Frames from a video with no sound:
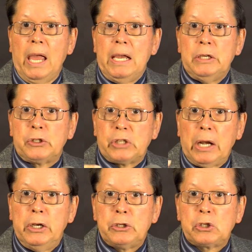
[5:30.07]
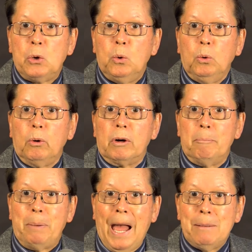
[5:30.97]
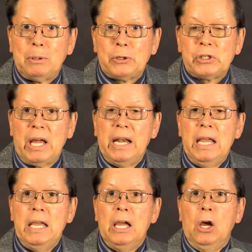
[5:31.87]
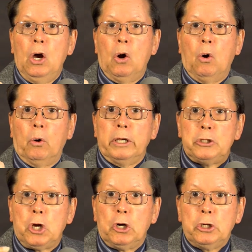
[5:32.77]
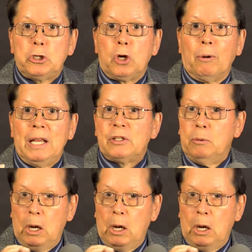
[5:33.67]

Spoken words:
a Sunday school or a Bible study or a church or a lesson.